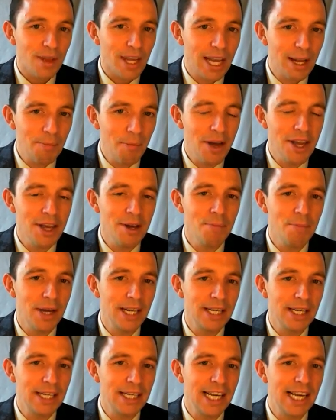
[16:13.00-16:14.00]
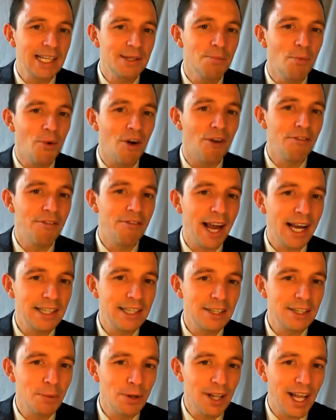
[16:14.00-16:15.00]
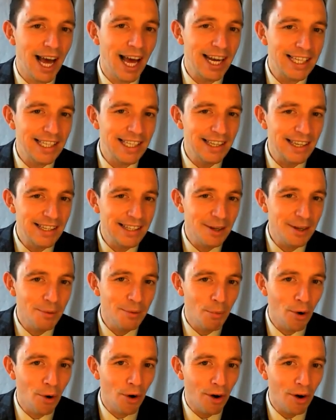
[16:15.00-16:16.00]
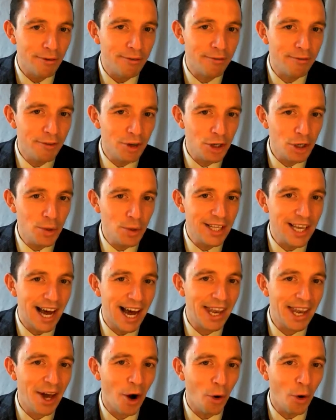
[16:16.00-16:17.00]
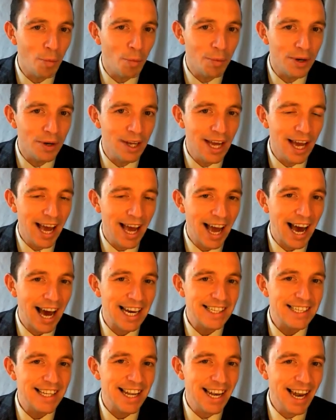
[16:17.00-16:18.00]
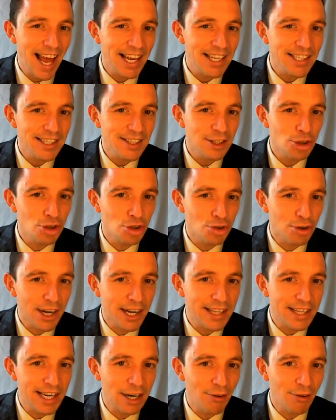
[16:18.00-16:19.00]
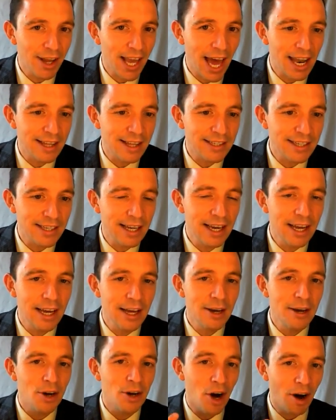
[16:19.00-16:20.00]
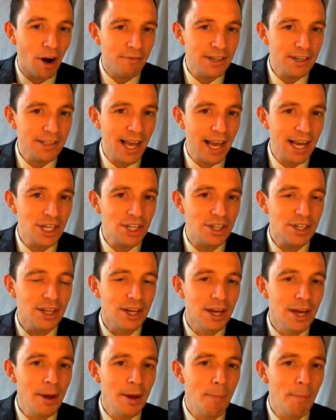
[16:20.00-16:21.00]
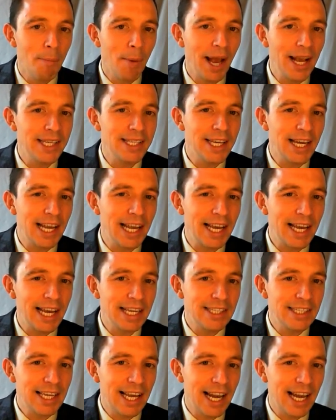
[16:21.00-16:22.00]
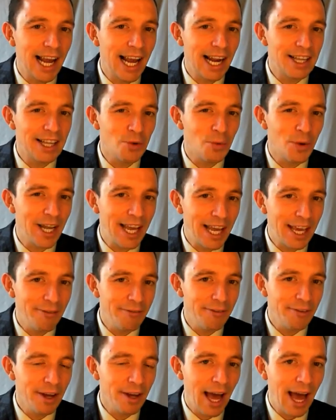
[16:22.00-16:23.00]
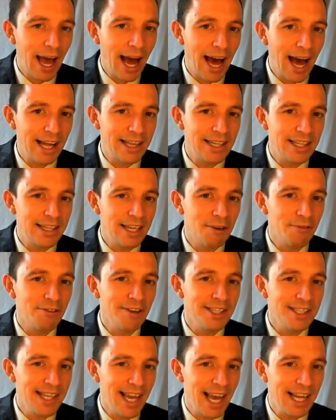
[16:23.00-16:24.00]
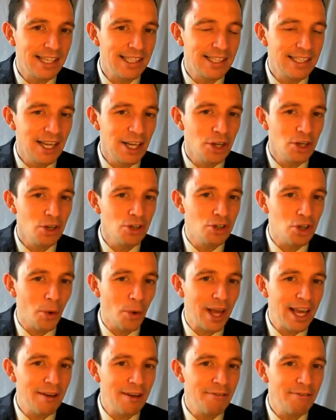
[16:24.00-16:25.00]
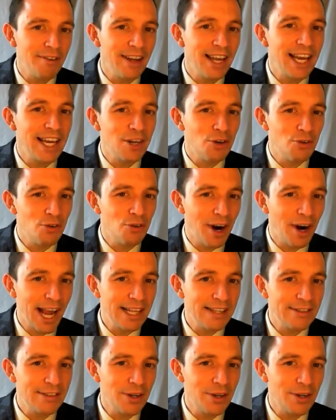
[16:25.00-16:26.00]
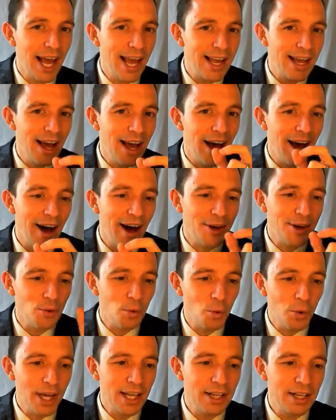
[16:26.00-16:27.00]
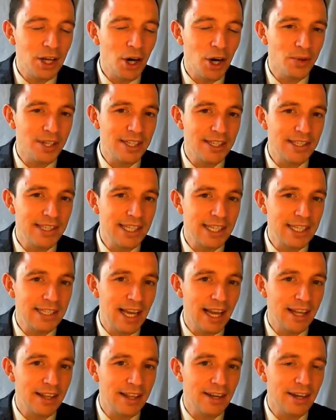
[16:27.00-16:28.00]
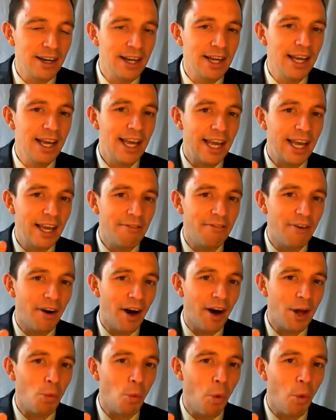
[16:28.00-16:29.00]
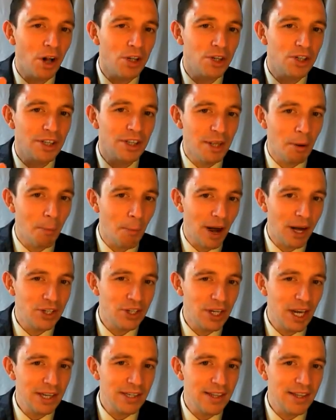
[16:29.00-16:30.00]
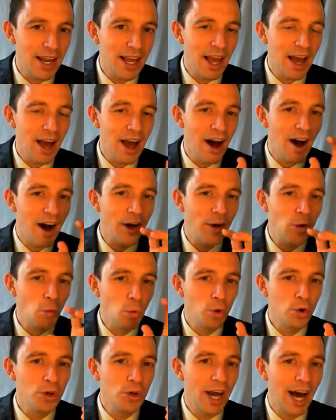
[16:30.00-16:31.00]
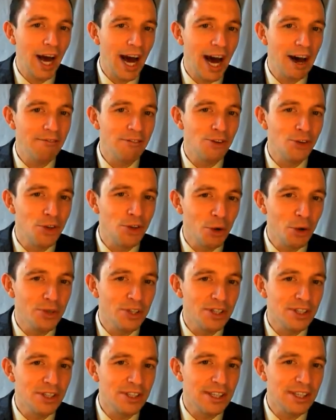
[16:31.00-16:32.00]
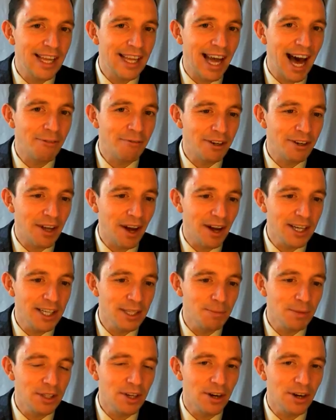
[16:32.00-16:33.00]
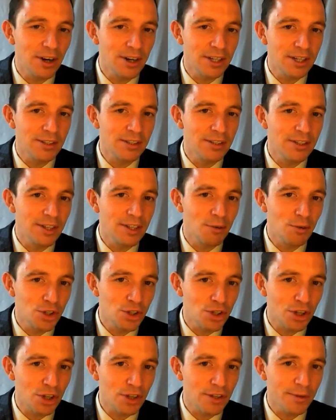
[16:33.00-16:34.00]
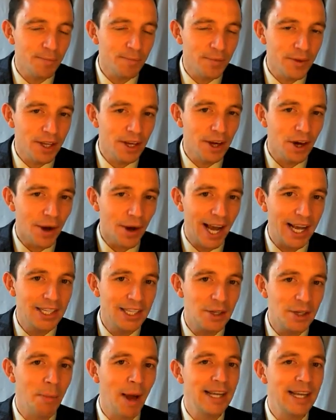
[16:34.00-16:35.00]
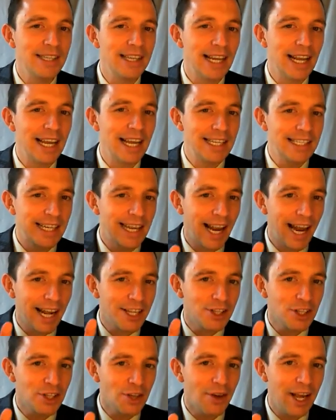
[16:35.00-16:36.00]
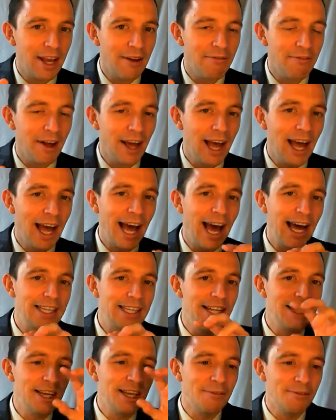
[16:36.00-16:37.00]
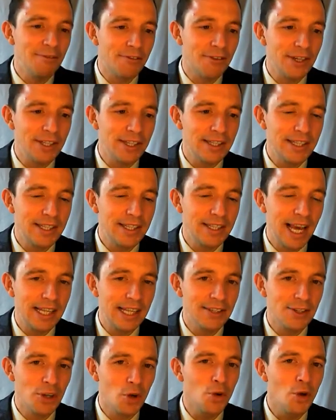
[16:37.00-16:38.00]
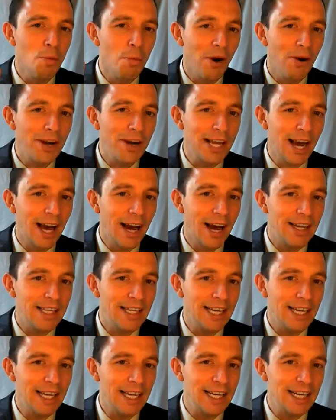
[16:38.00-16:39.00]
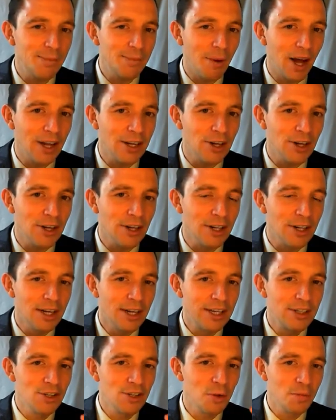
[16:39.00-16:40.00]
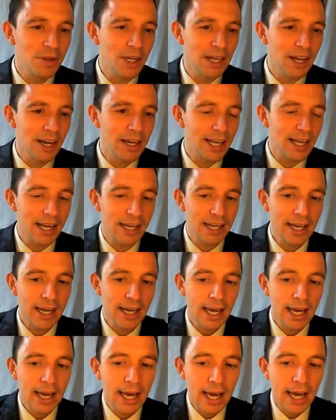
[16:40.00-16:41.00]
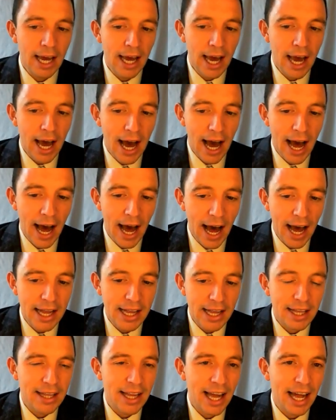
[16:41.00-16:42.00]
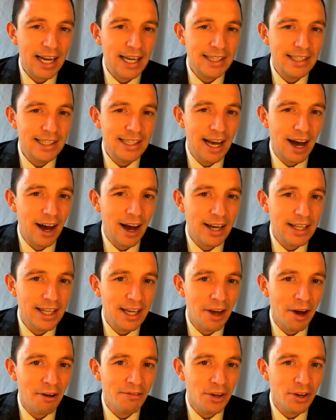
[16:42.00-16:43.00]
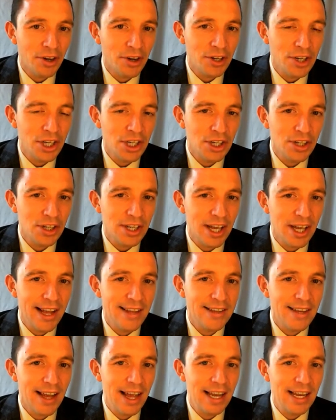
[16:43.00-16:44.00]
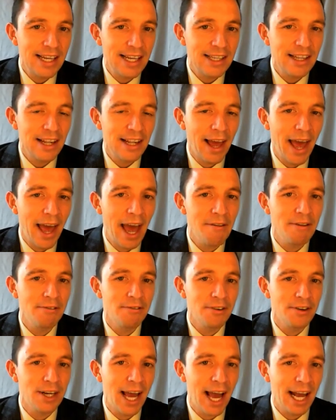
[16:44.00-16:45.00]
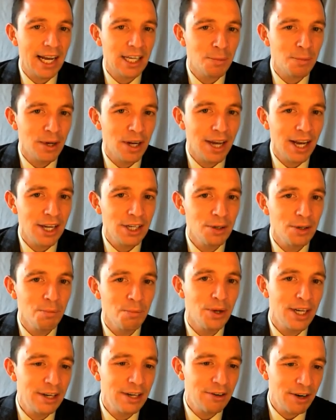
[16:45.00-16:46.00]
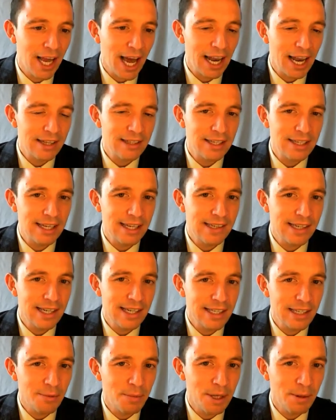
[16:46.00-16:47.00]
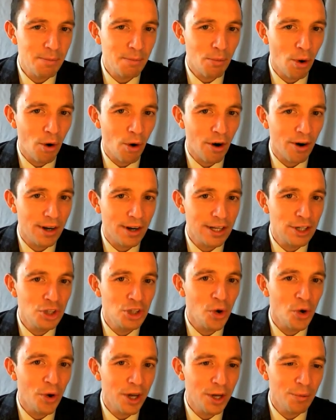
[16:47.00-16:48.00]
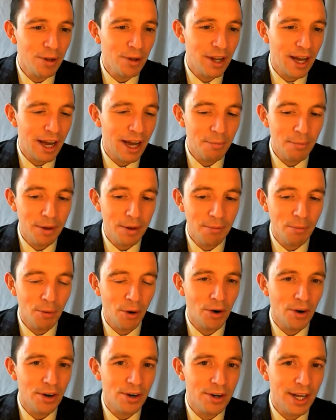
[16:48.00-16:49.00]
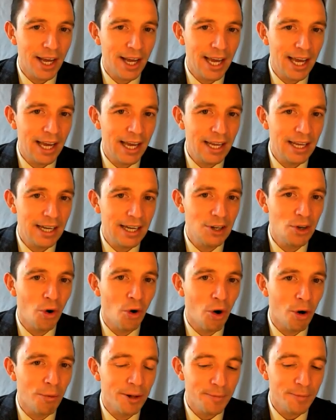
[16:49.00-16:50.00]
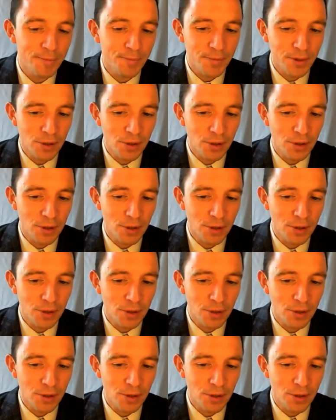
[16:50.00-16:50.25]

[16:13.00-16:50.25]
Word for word: in my opinion it's more flexible and it's a little more fluid and open and it's less strict in reality conversation basically it's connected with if and the different tense so if it rains today I will go to the city centre if I watched the match yesterday I would have noticed the advertisement or the, the result okay so basically it's connected to if and the different tenses uberia I think in Espanol something like that and that is the idea of the conditionals. It's a little heavy for the explanation, but in reality, it's a little bit more enjoyable and a bit more uh, normal.